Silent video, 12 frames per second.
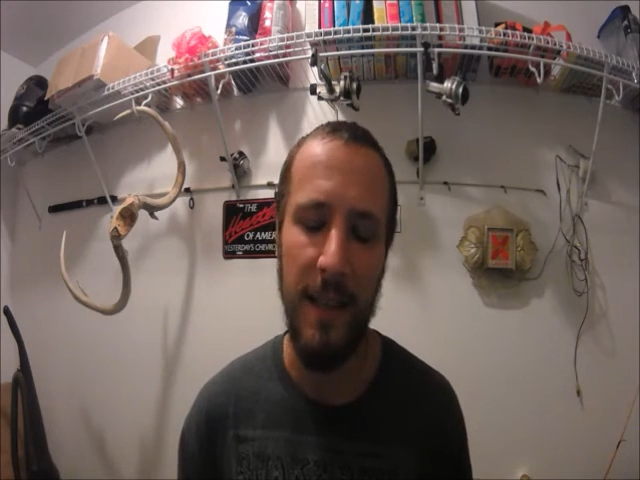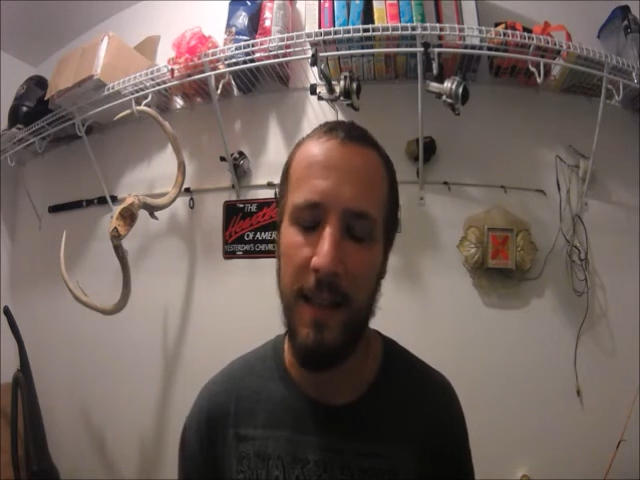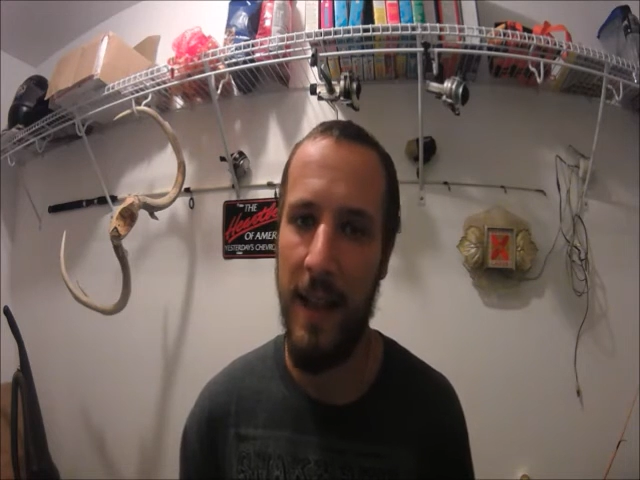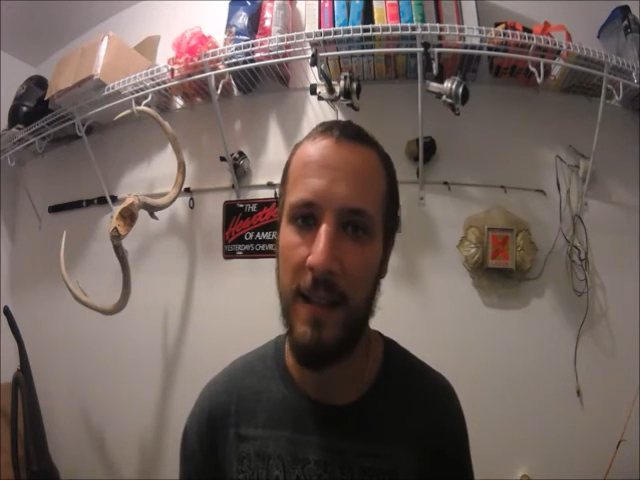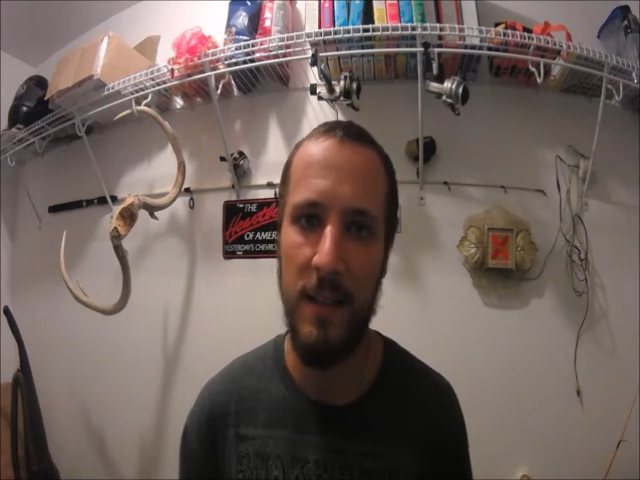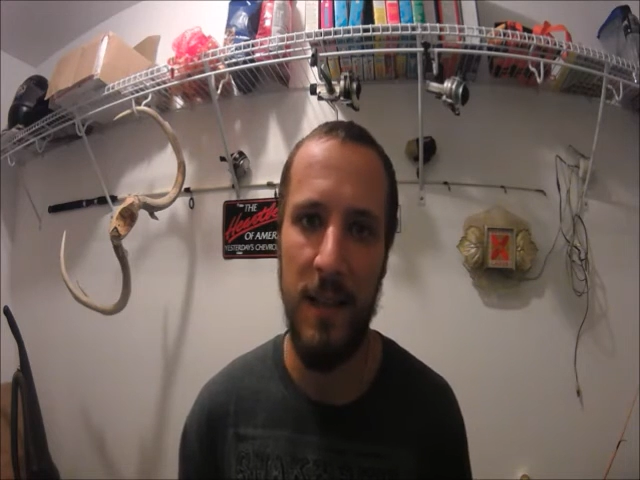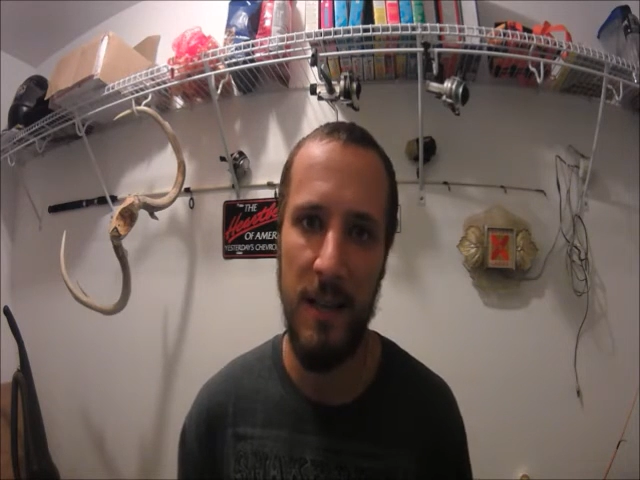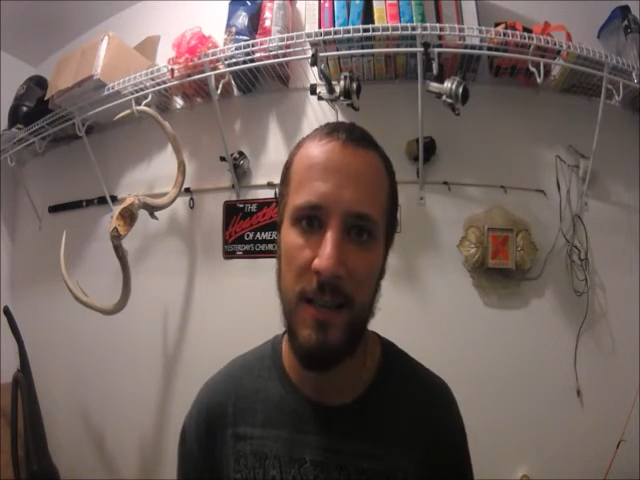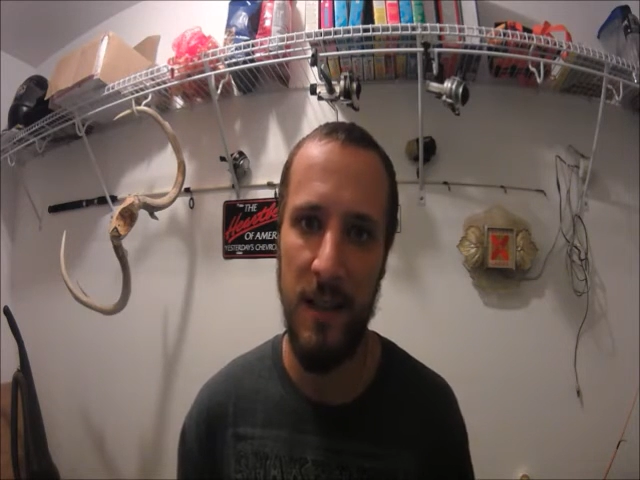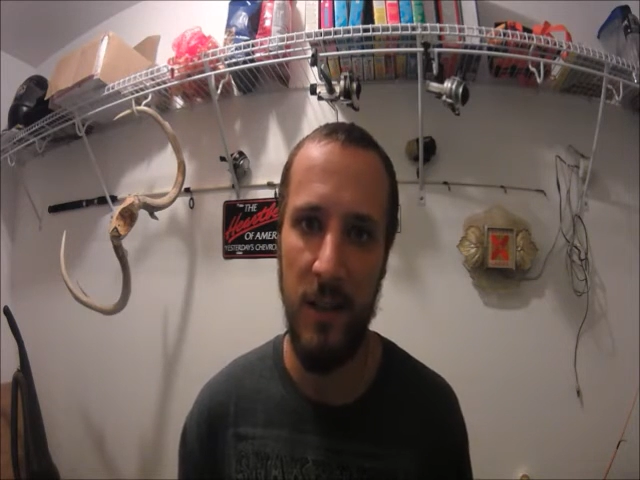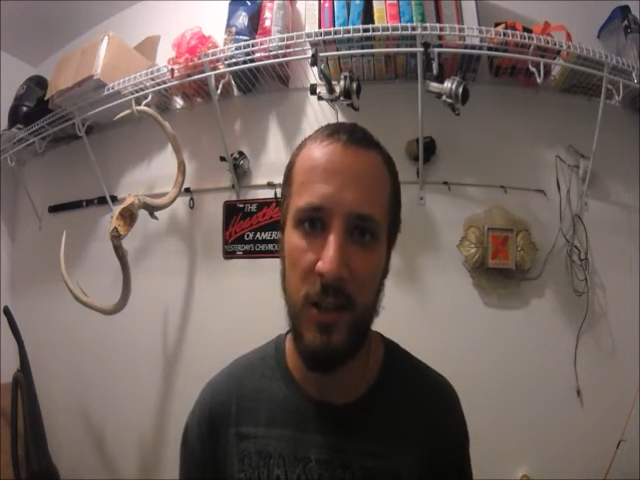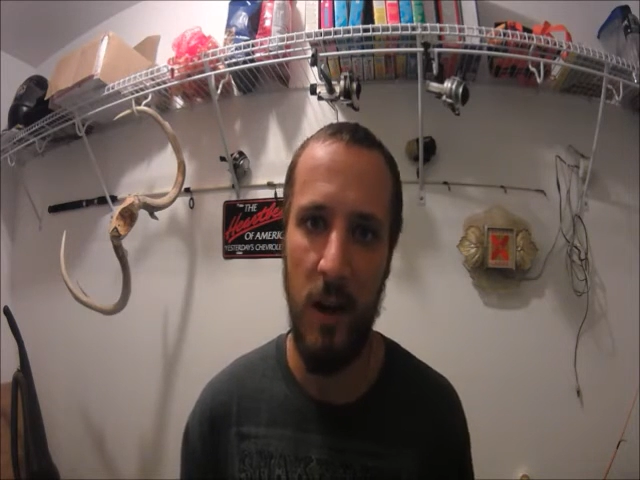that sets
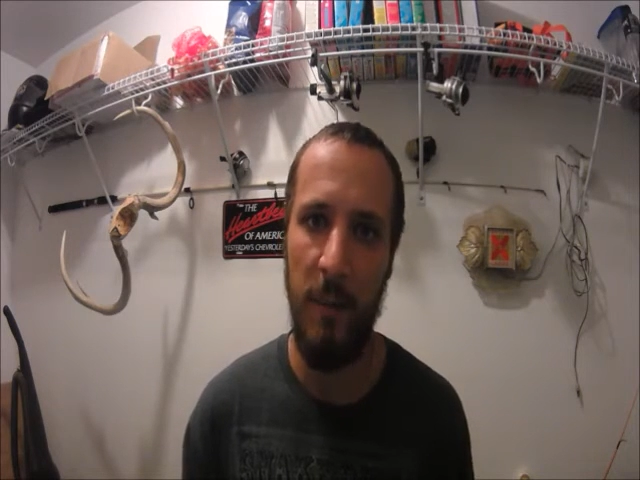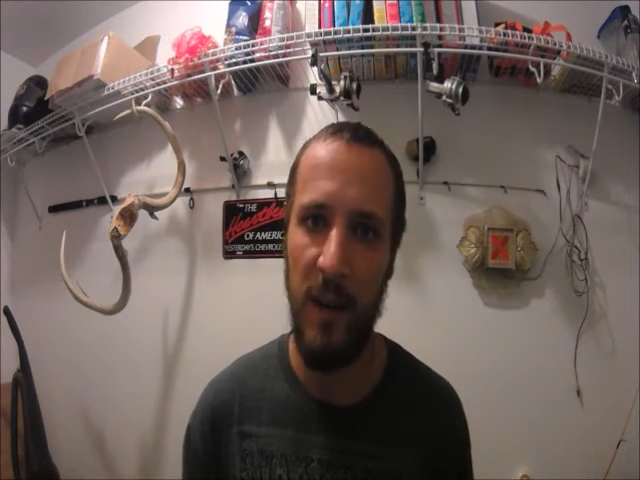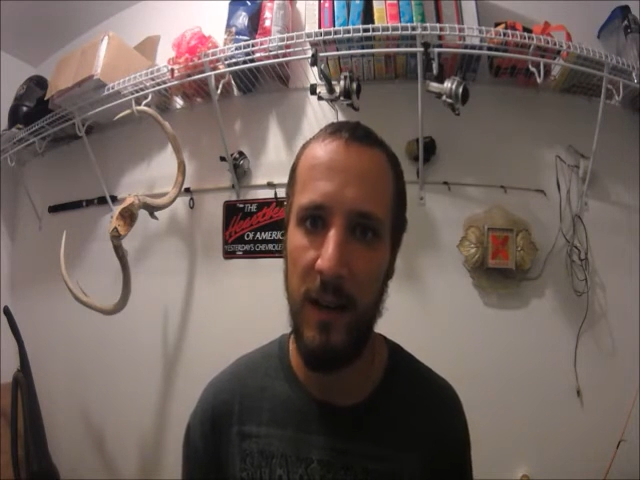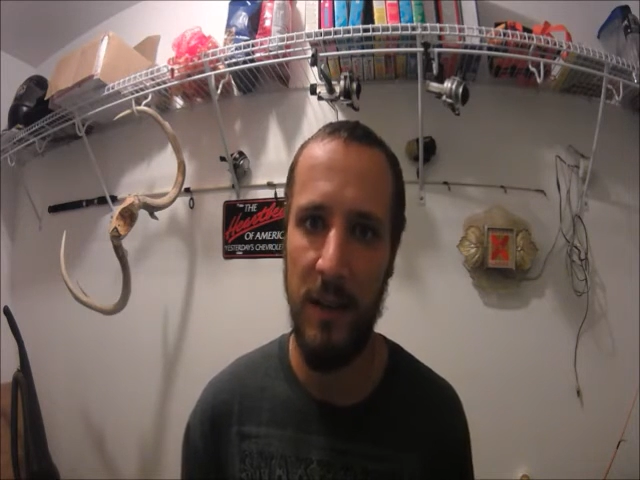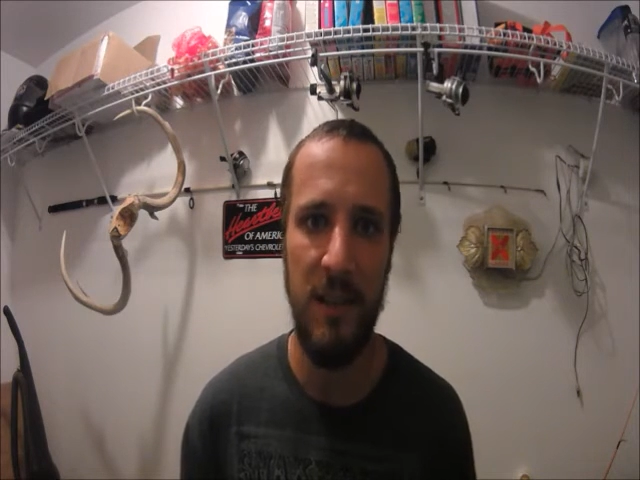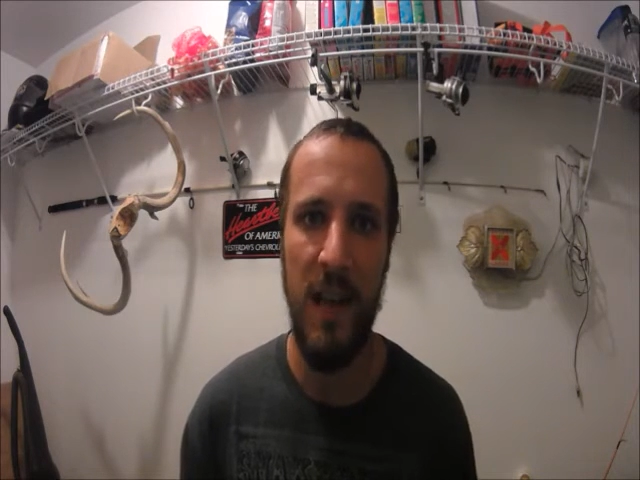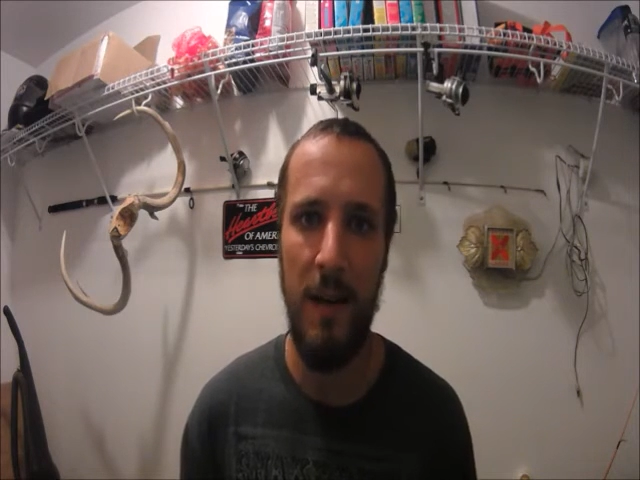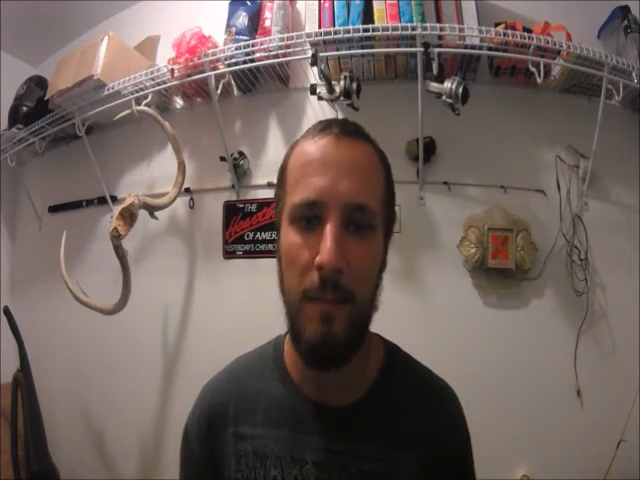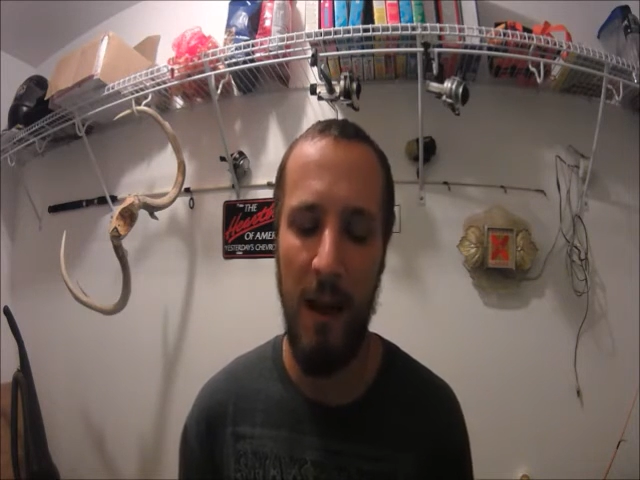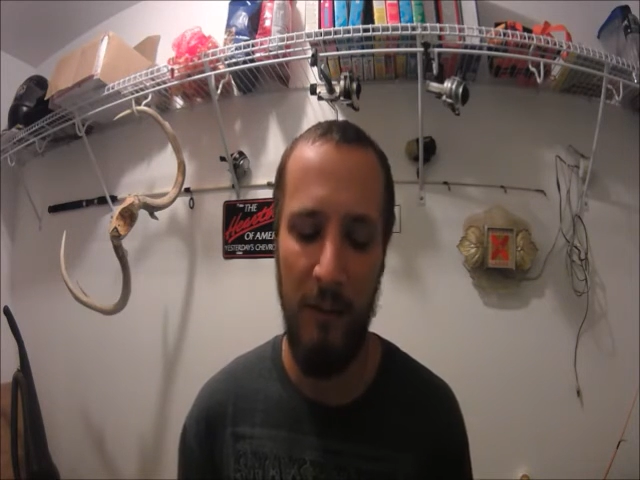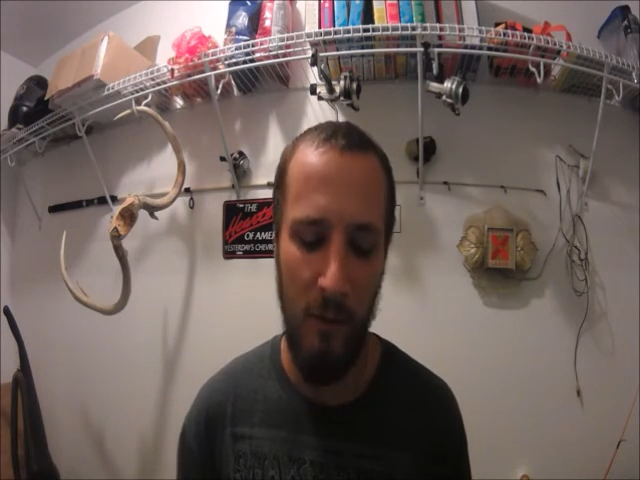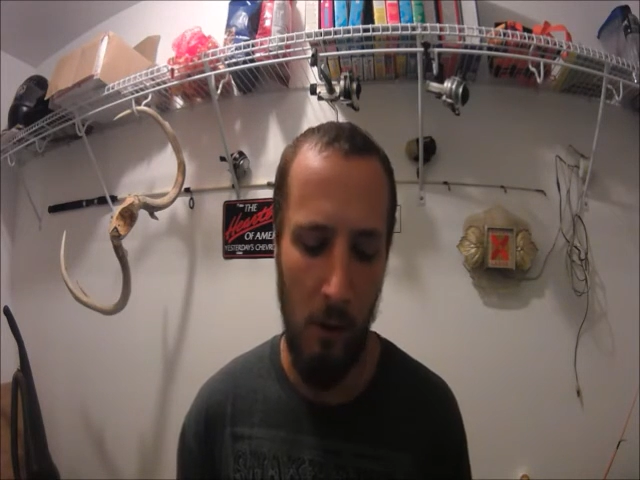this company aside
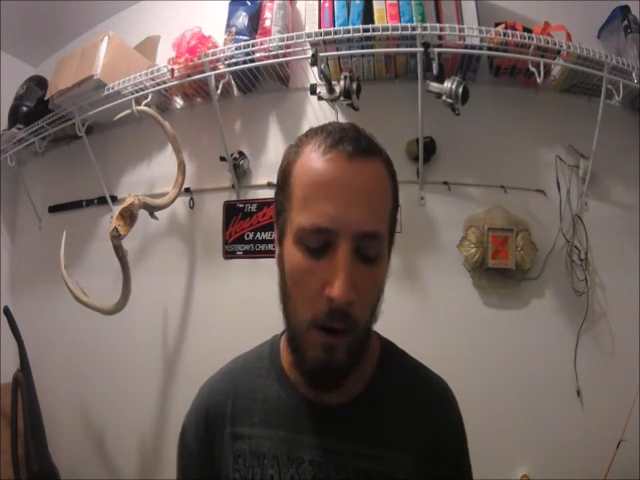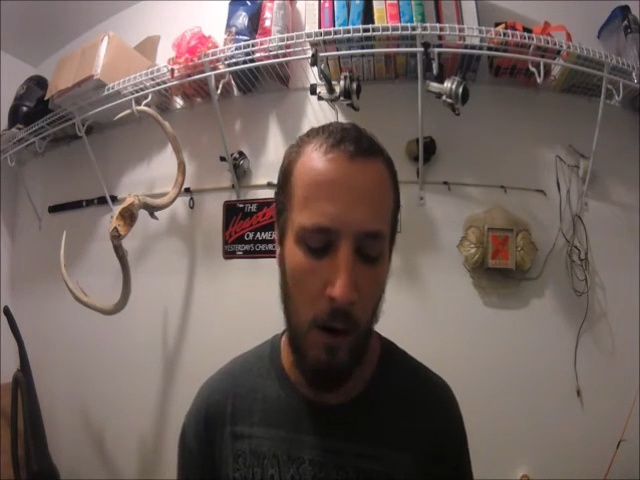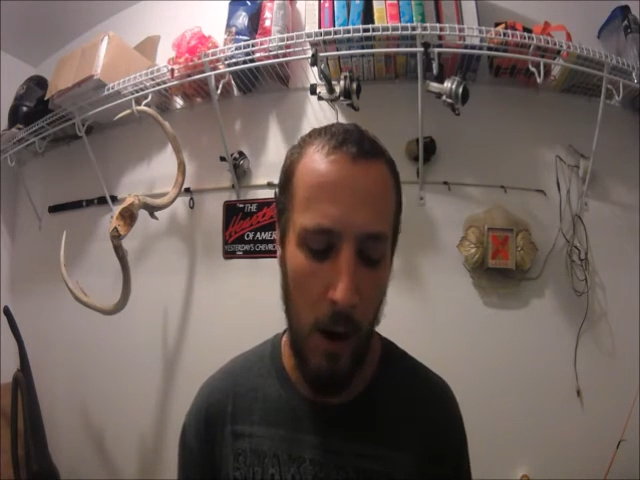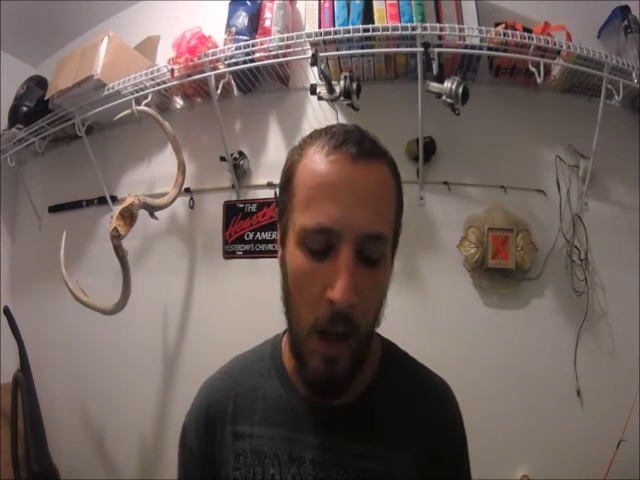by far.